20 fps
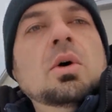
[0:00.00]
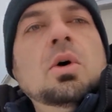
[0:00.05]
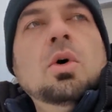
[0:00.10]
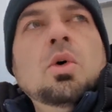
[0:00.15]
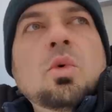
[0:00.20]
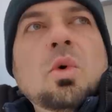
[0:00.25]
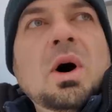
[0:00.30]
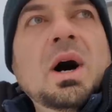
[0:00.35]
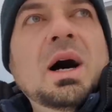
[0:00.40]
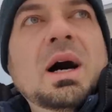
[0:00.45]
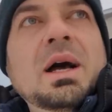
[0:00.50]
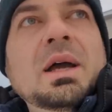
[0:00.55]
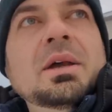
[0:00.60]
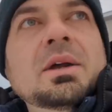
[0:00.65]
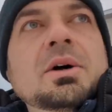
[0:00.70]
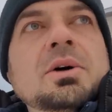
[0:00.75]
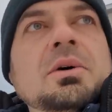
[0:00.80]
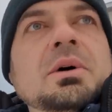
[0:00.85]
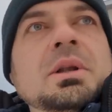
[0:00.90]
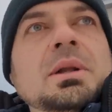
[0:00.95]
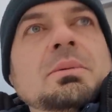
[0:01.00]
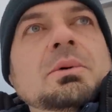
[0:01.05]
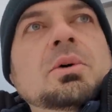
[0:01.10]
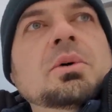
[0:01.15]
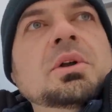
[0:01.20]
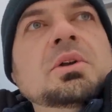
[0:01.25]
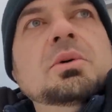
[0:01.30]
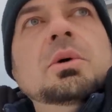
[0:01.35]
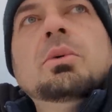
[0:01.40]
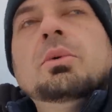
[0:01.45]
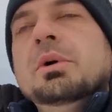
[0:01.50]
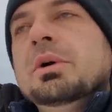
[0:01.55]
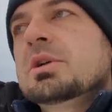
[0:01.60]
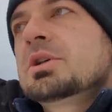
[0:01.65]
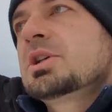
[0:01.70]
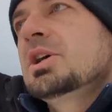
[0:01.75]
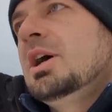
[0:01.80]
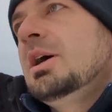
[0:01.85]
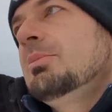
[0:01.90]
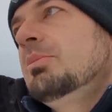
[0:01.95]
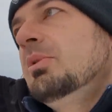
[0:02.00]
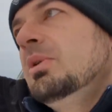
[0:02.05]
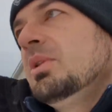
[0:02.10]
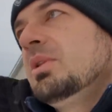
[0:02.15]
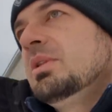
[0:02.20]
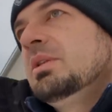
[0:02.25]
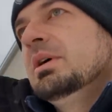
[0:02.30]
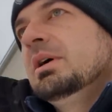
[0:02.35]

Ohio and I'm going to a workshop with...